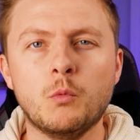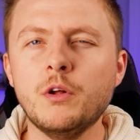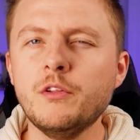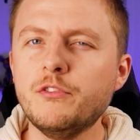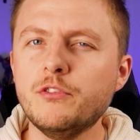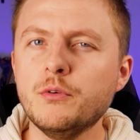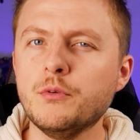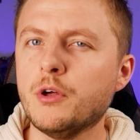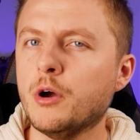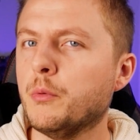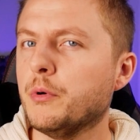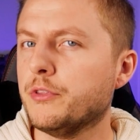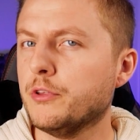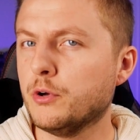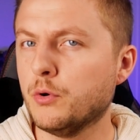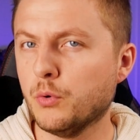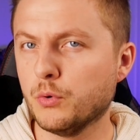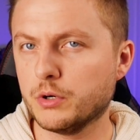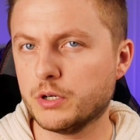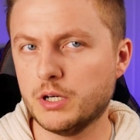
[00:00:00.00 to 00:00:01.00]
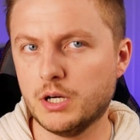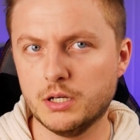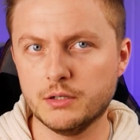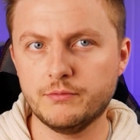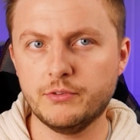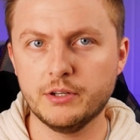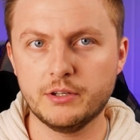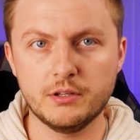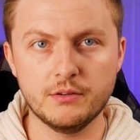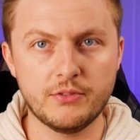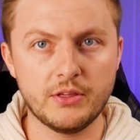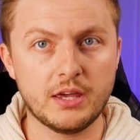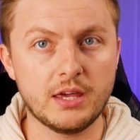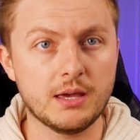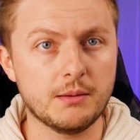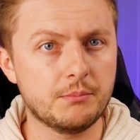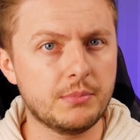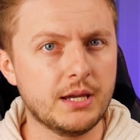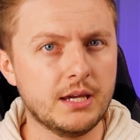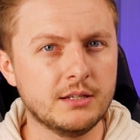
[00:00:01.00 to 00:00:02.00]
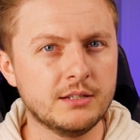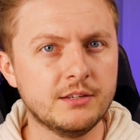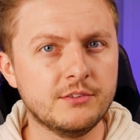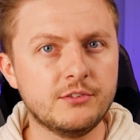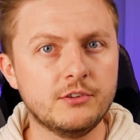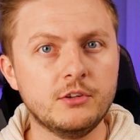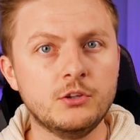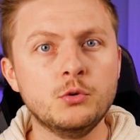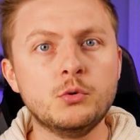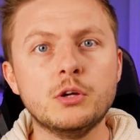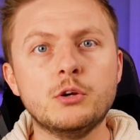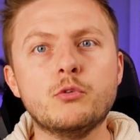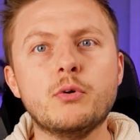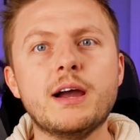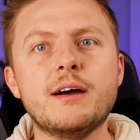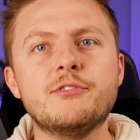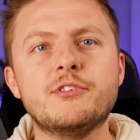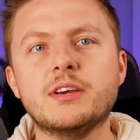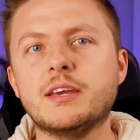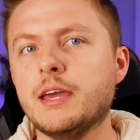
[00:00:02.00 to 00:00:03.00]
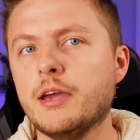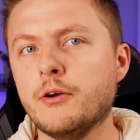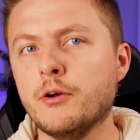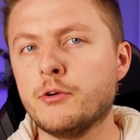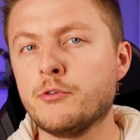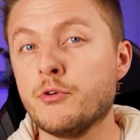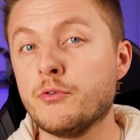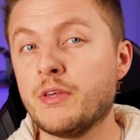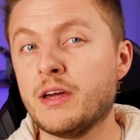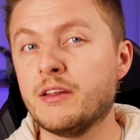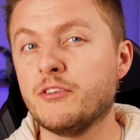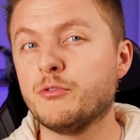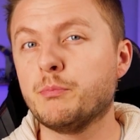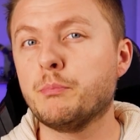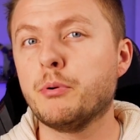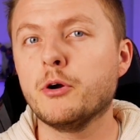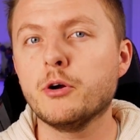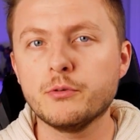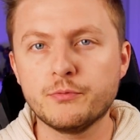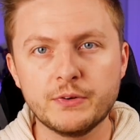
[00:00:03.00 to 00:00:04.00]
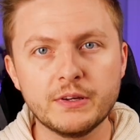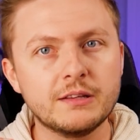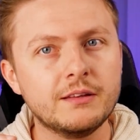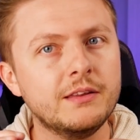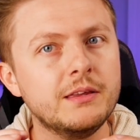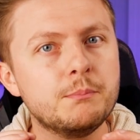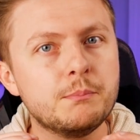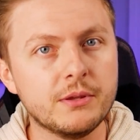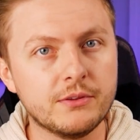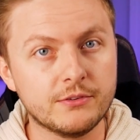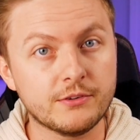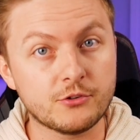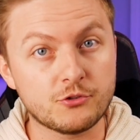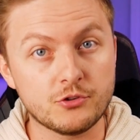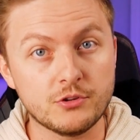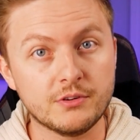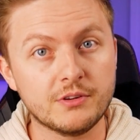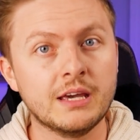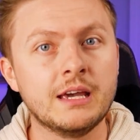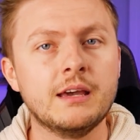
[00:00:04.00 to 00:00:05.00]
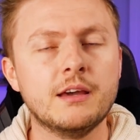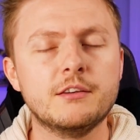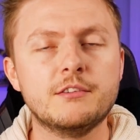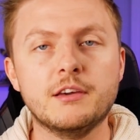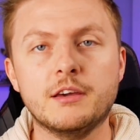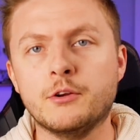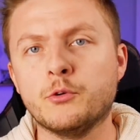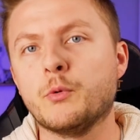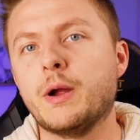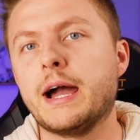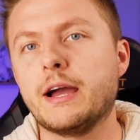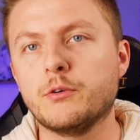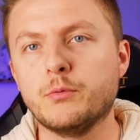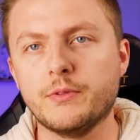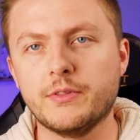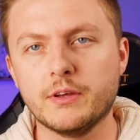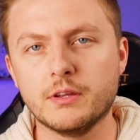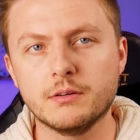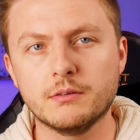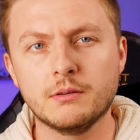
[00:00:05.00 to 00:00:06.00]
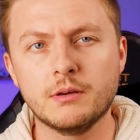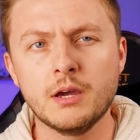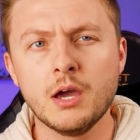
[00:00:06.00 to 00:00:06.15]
Once you know what the core conflict of the campaign is, you can craft a character that is perfectly positioned to interact with it.